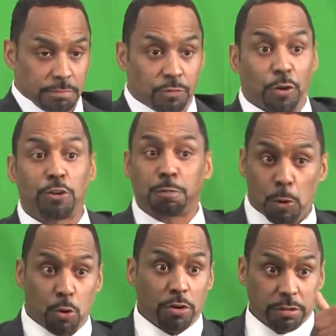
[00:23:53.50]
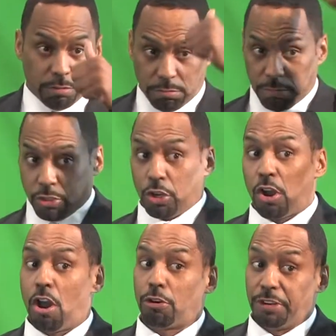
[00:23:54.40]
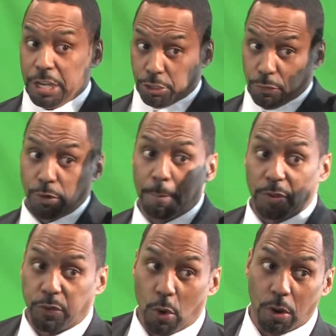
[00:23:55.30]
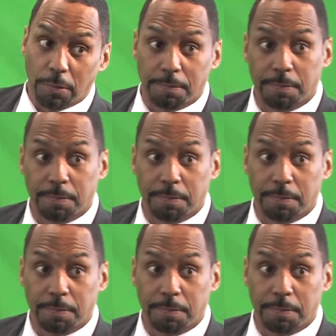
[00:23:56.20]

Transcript: Firstborn, your carnal nature from before.